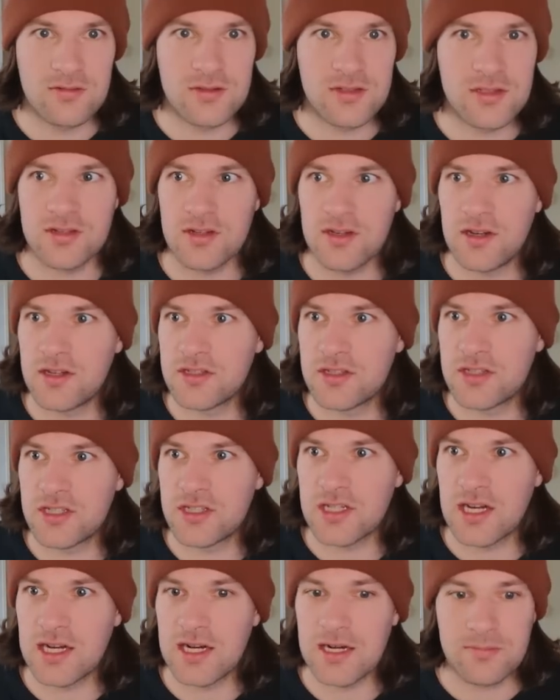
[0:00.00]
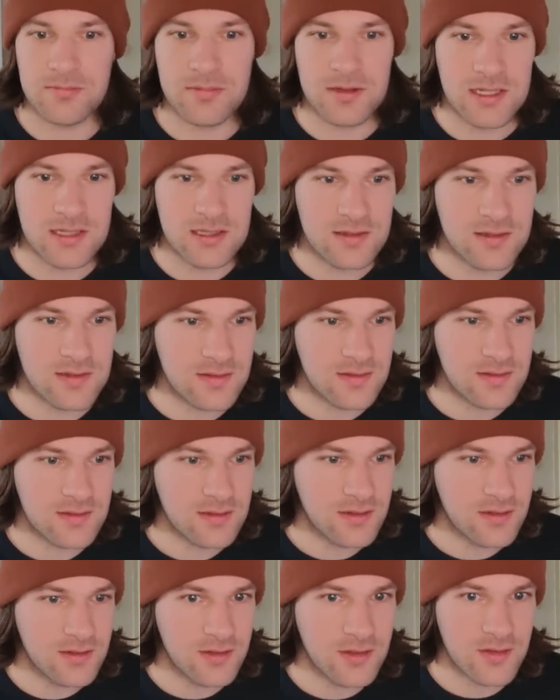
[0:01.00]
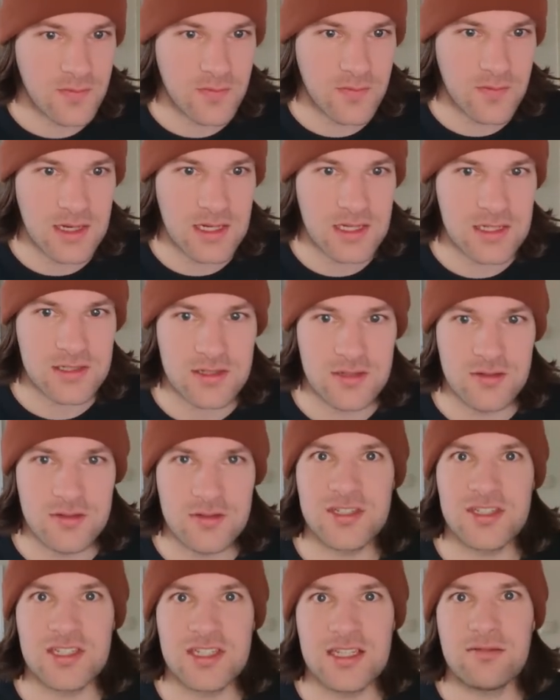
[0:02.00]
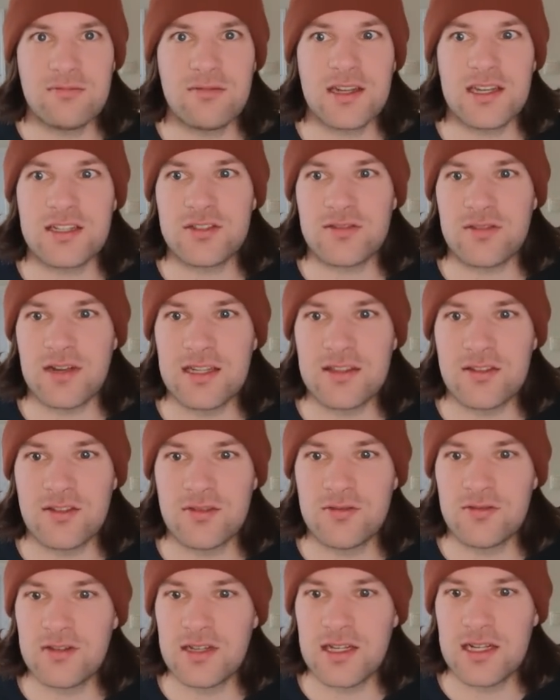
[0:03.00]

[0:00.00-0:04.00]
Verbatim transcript: looks unsharp and not finished. You see what I tried to do